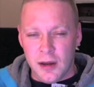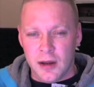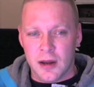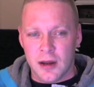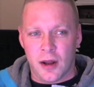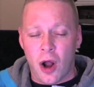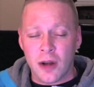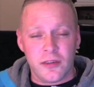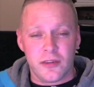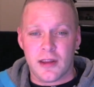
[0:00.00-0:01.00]
it
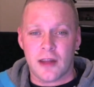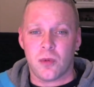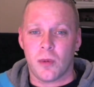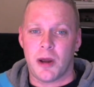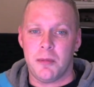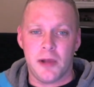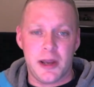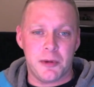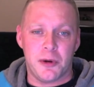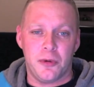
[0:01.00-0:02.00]
honestly, that's where my
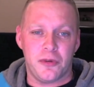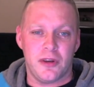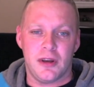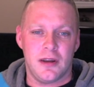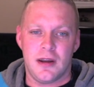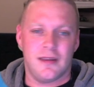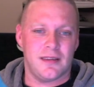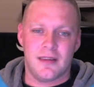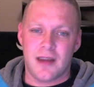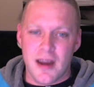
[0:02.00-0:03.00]
blame goes in
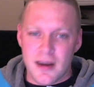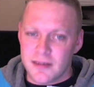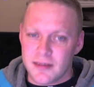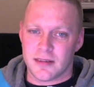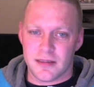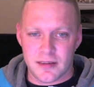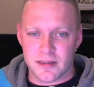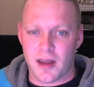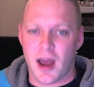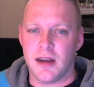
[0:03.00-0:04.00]
today's
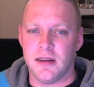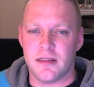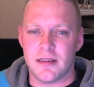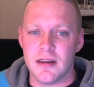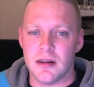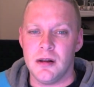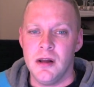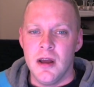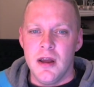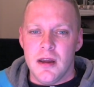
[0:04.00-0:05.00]
society still,
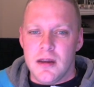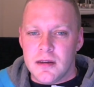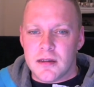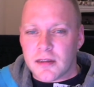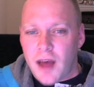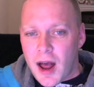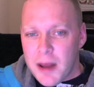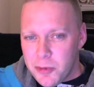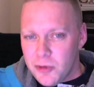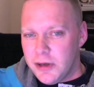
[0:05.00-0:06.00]
is I
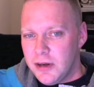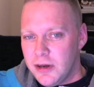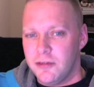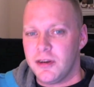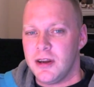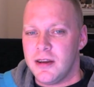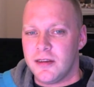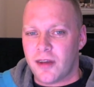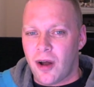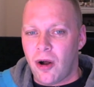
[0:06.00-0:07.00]
believe
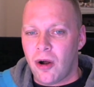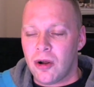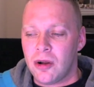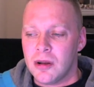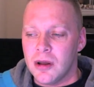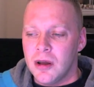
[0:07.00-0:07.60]
it's all